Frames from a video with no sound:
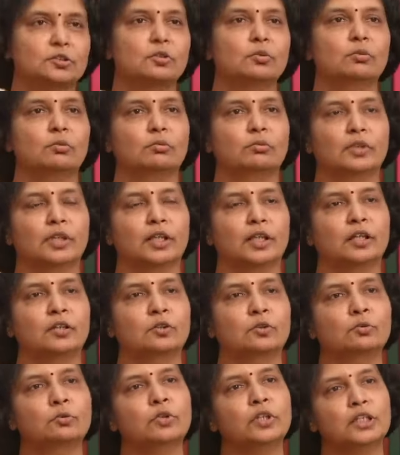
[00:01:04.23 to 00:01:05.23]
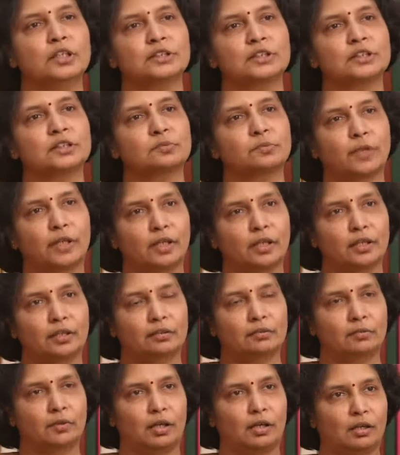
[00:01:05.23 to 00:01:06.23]
So there are two reasons
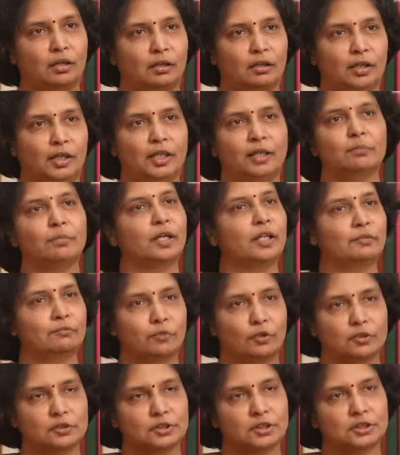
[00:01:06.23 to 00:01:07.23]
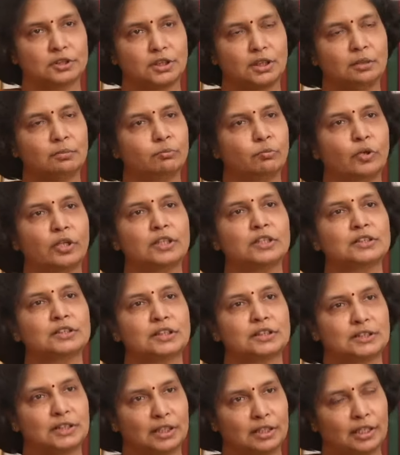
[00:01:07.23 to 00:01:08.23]
why uh, anybody falls asleep. One
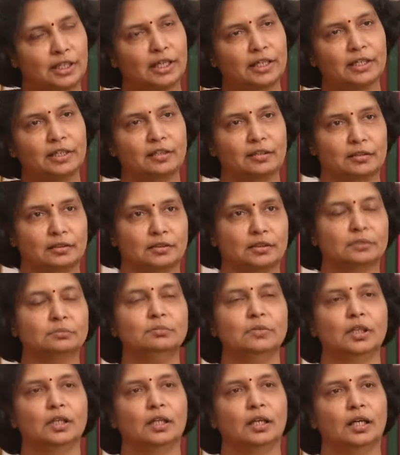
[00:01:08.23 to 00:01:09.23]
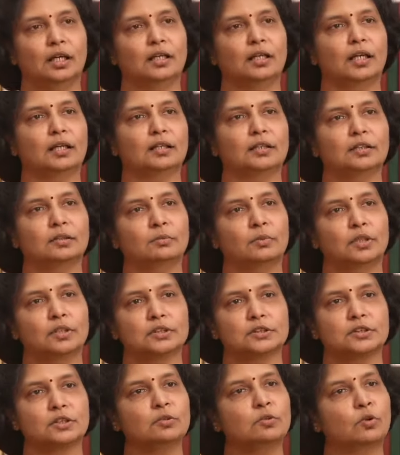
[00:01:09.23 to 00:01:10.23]
is the circadian rhythm and another
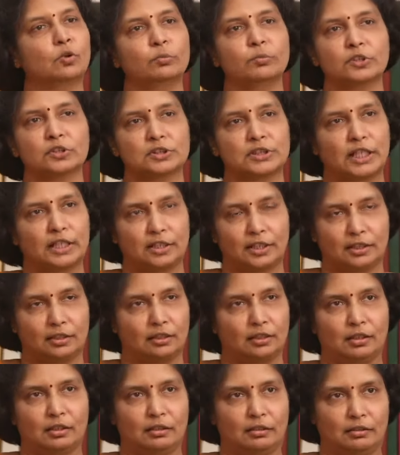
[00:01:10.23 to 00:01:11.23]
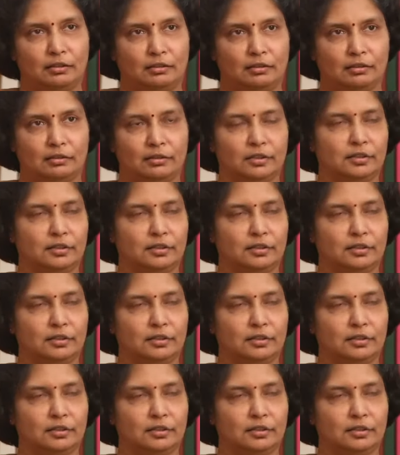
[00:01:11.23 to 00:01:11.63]
one is the homeostatic uh,